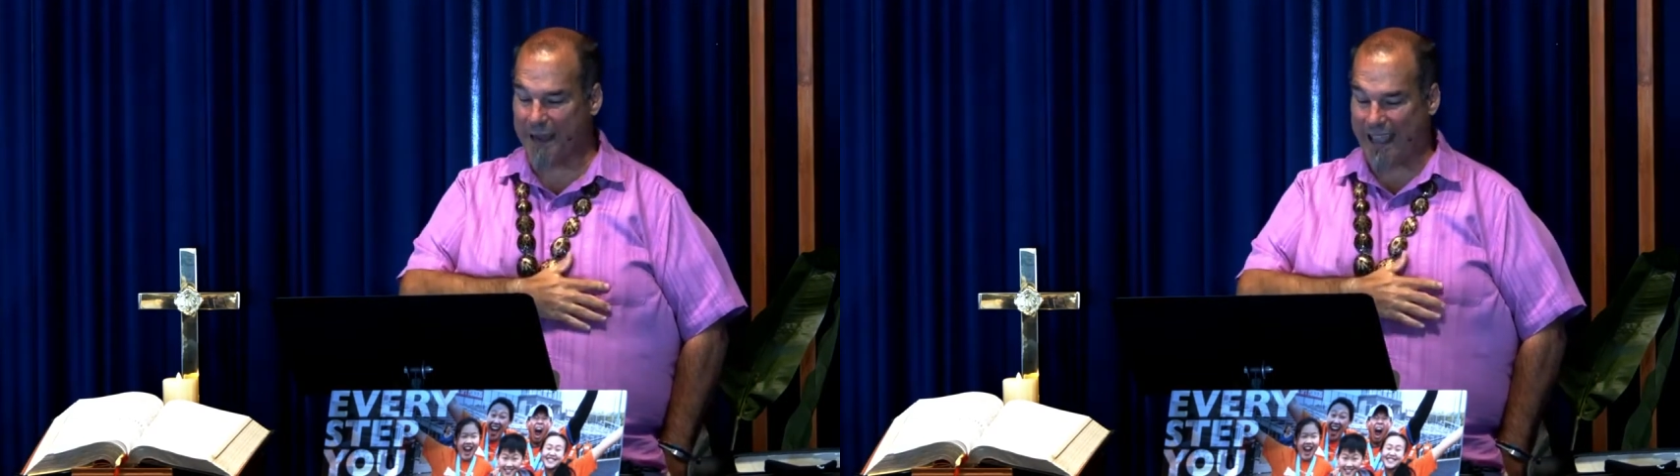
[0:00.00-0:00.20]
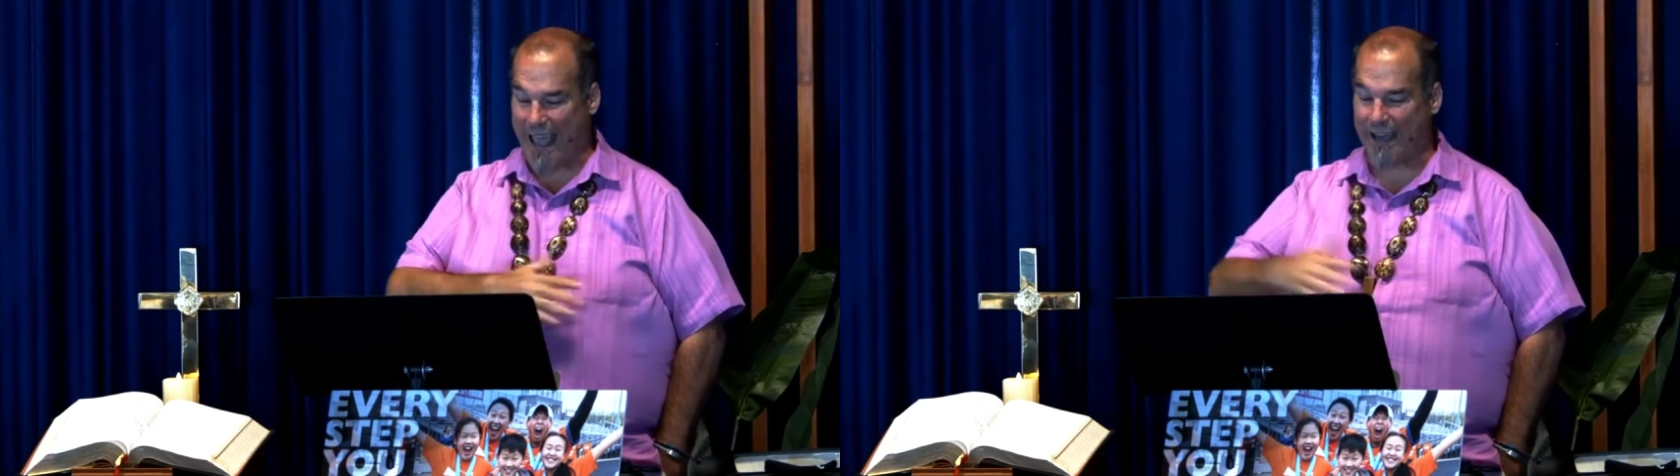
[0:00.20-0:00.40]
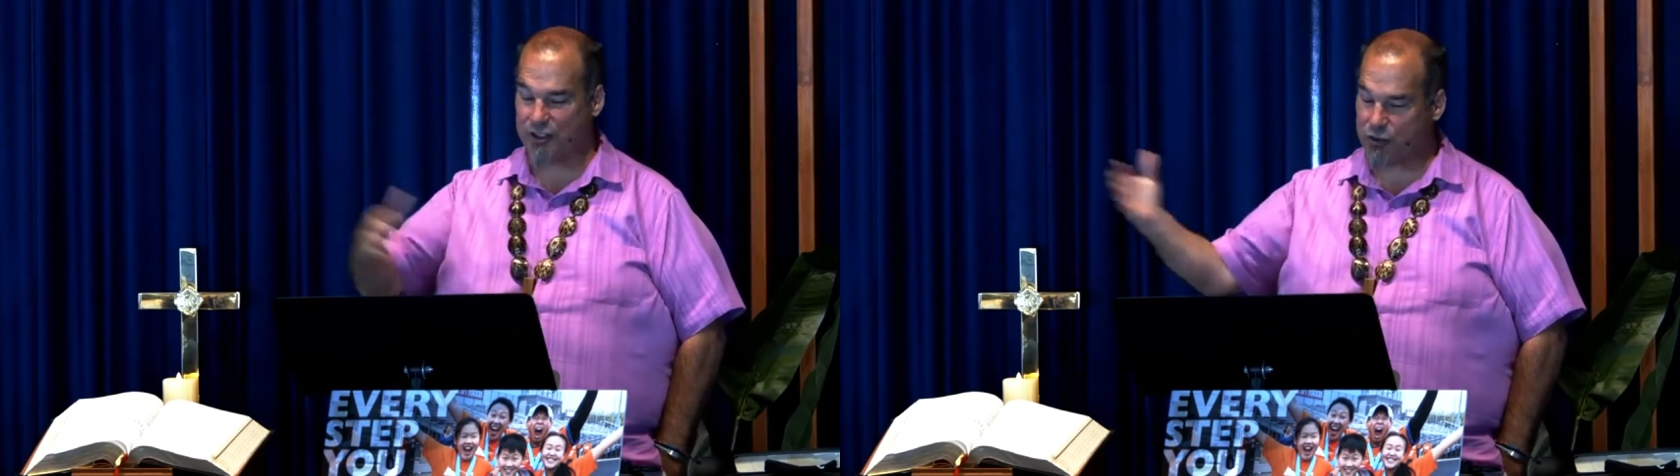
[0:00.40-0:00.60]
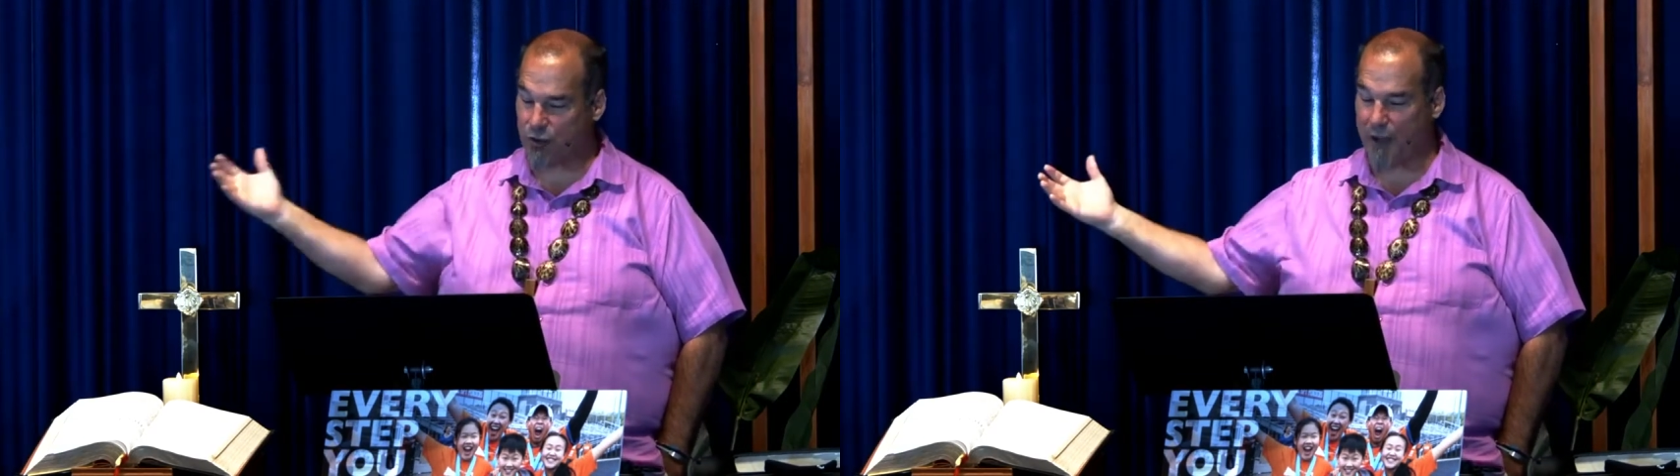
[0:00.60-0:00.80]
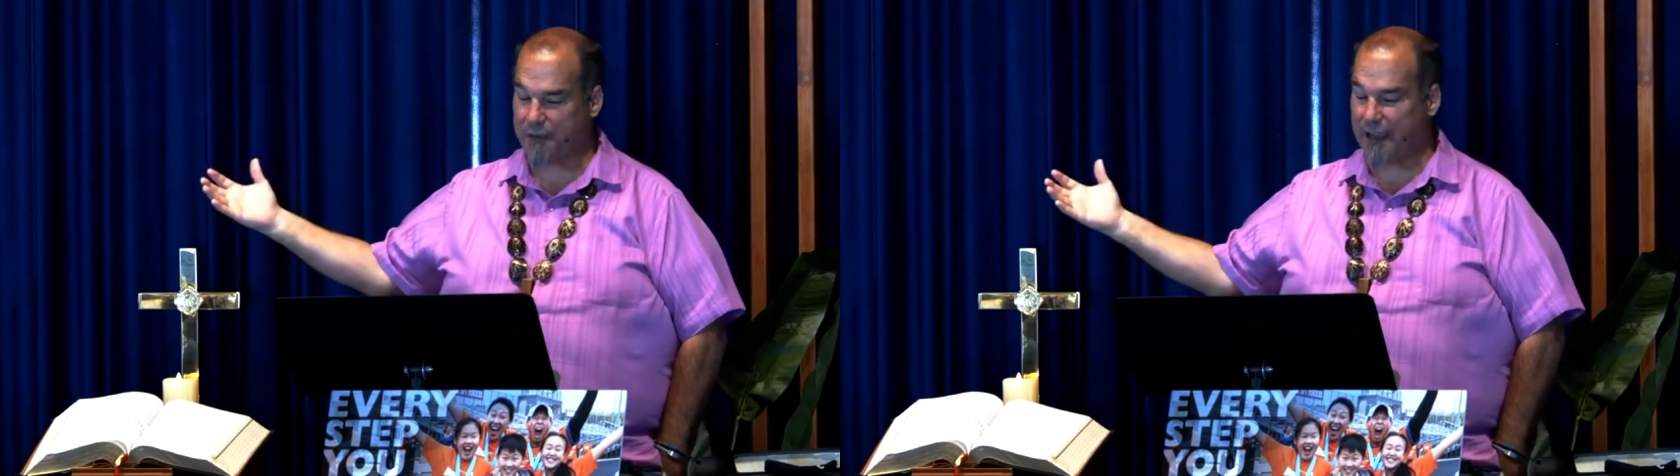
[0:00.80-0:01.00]
a
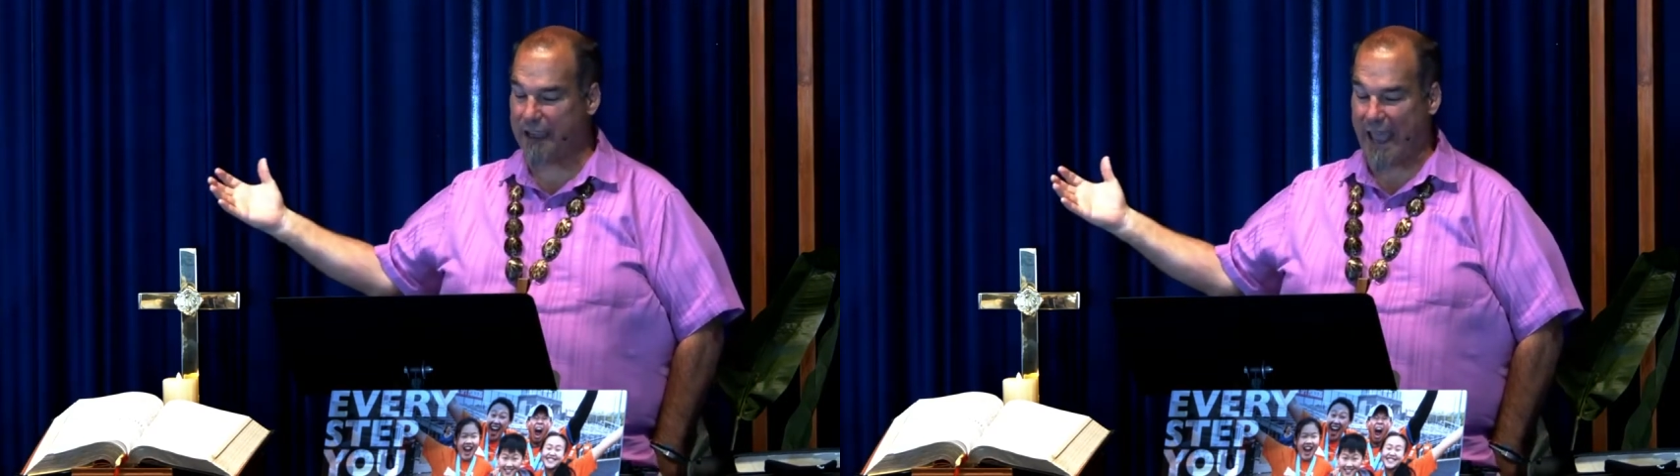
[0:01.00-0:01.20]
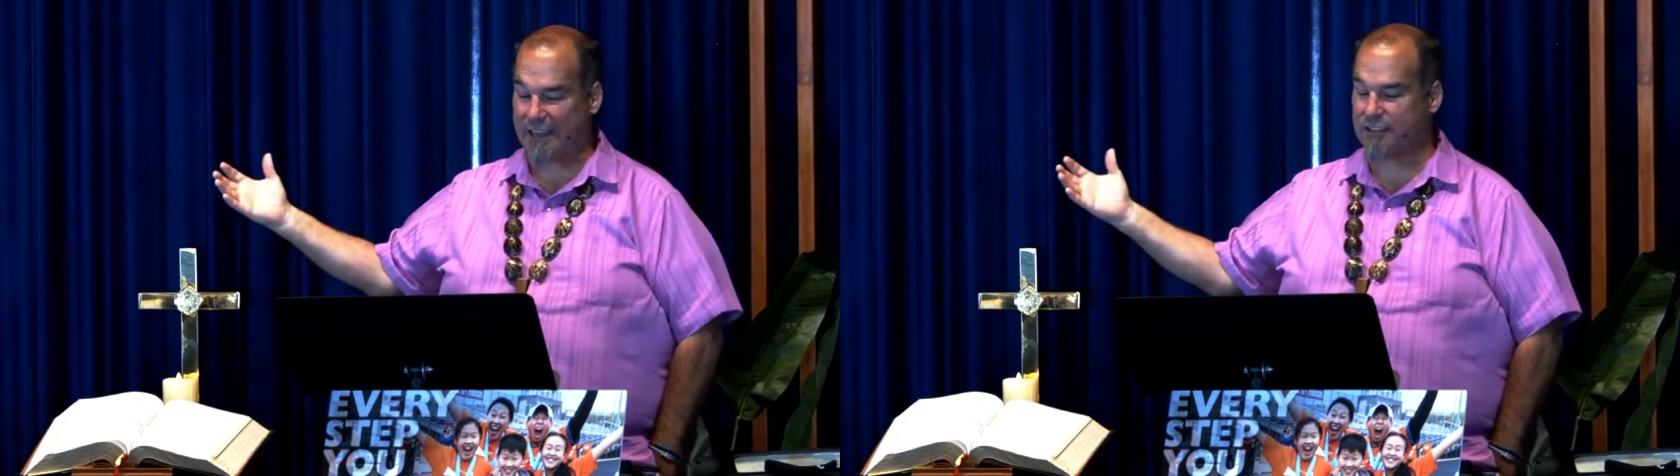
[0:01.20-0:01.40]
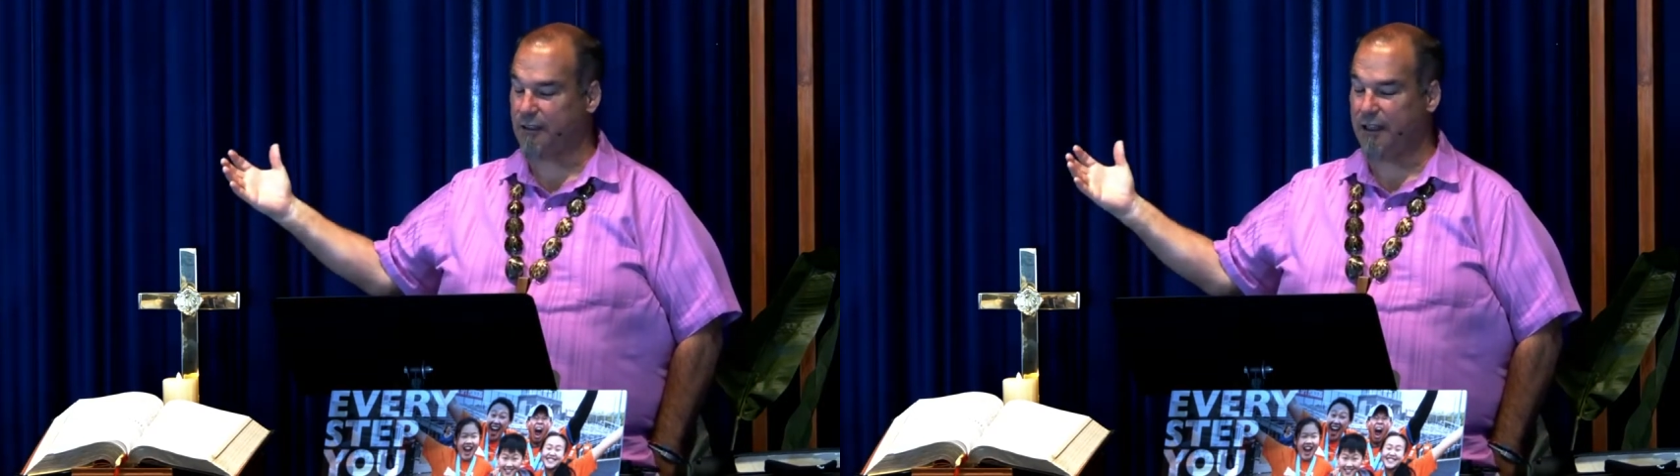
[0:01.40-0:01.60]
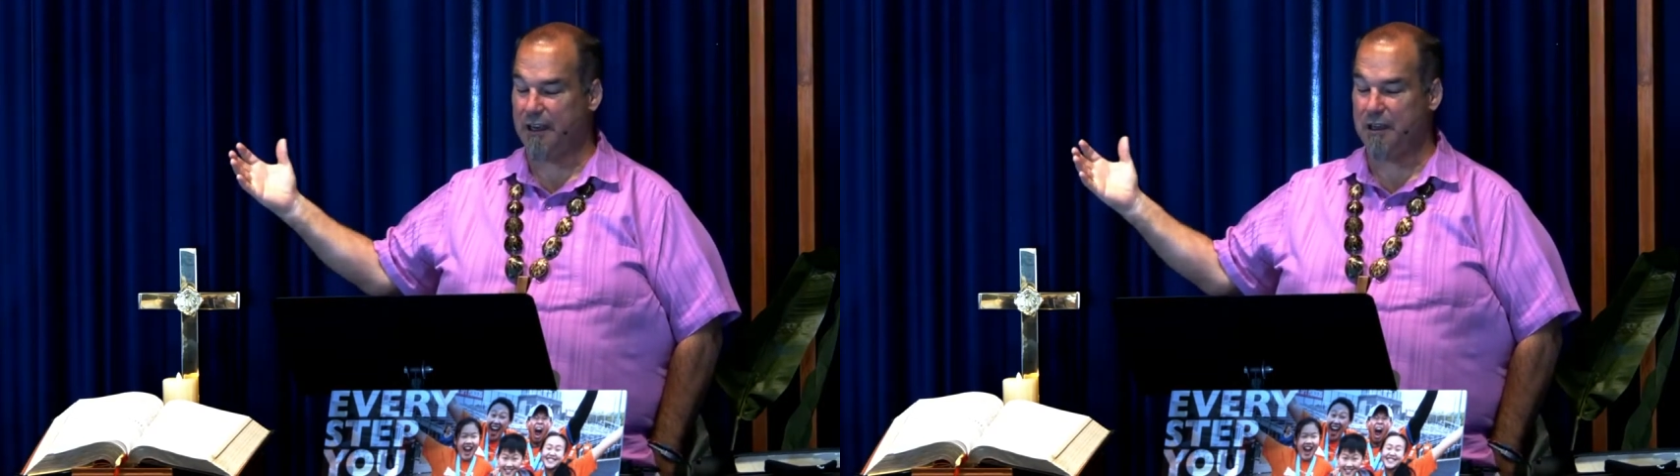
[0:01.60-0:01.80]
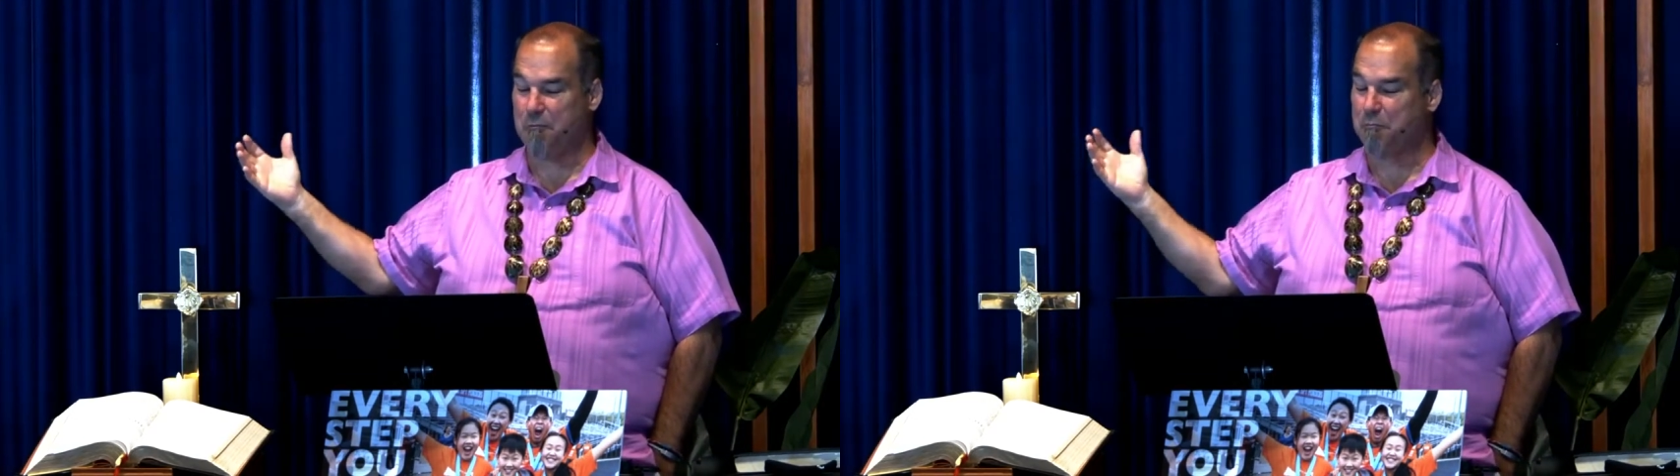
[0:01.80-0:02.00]
catastrophic
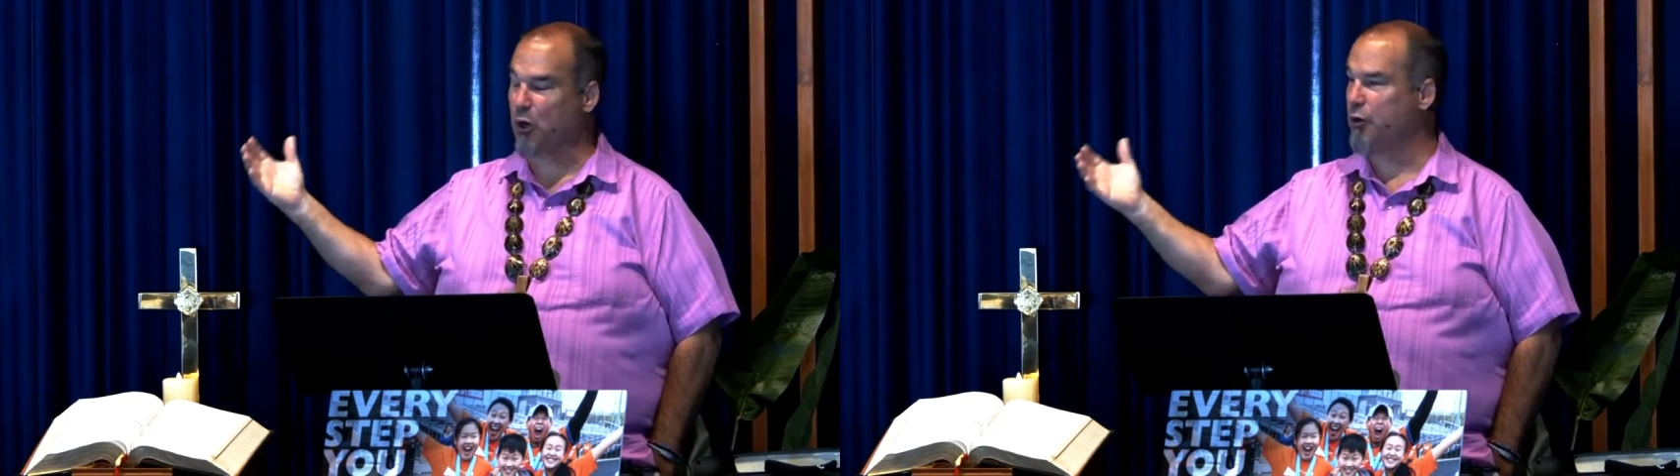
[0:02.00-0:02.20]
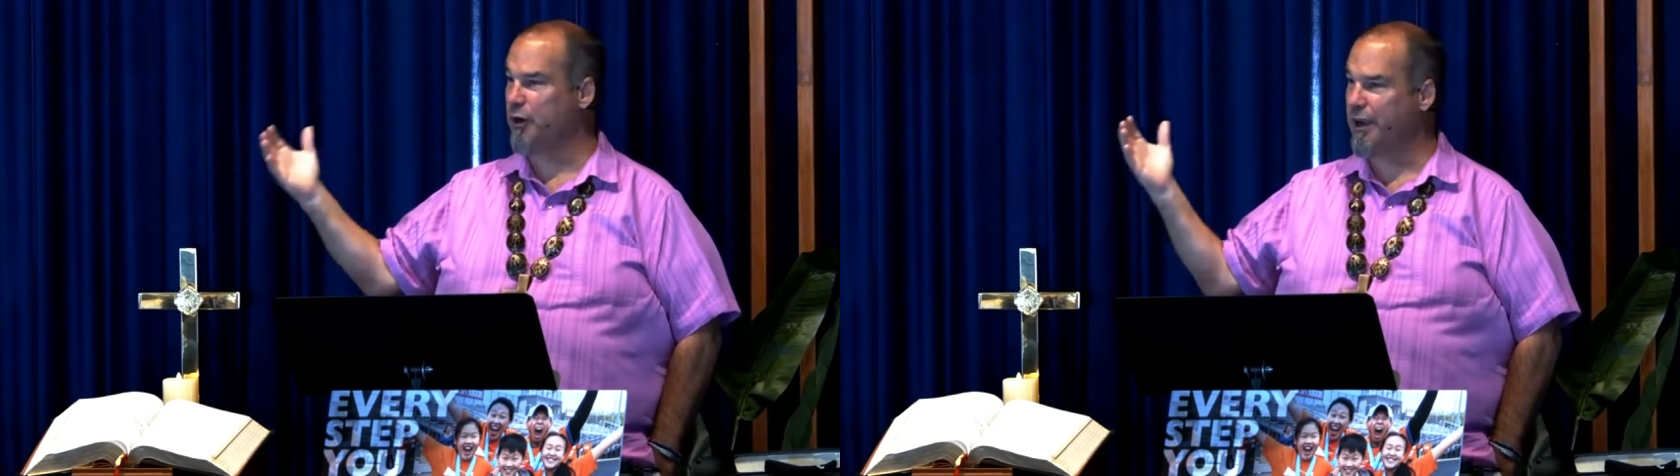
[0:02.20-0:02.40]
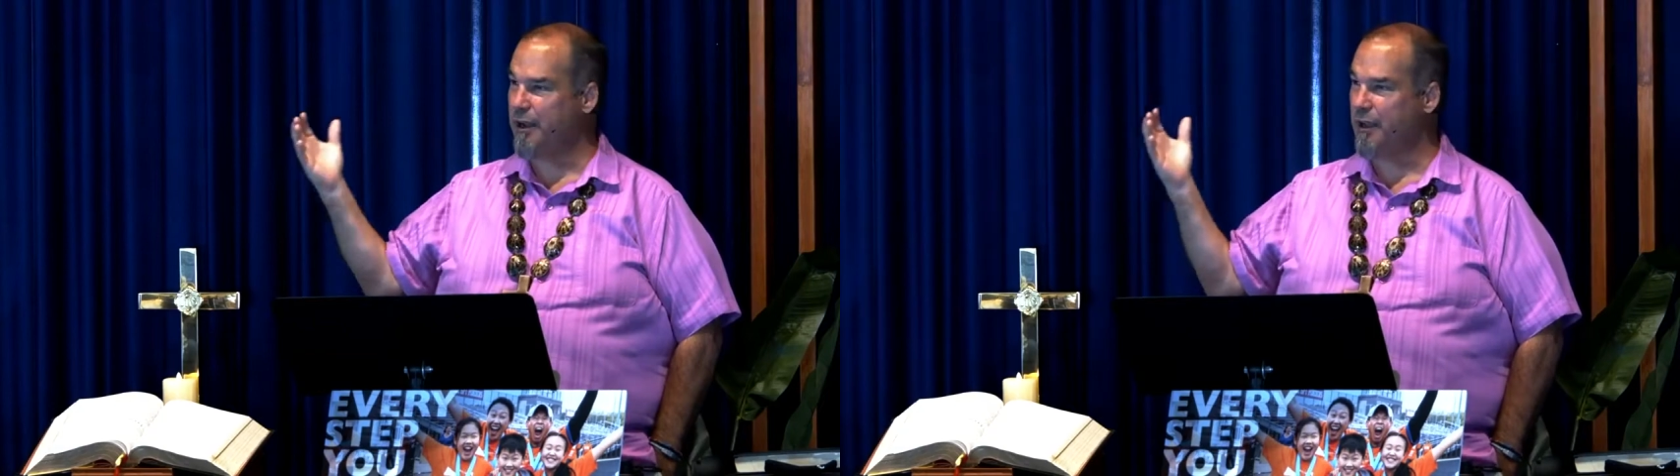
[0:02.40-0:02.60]
gasoline burn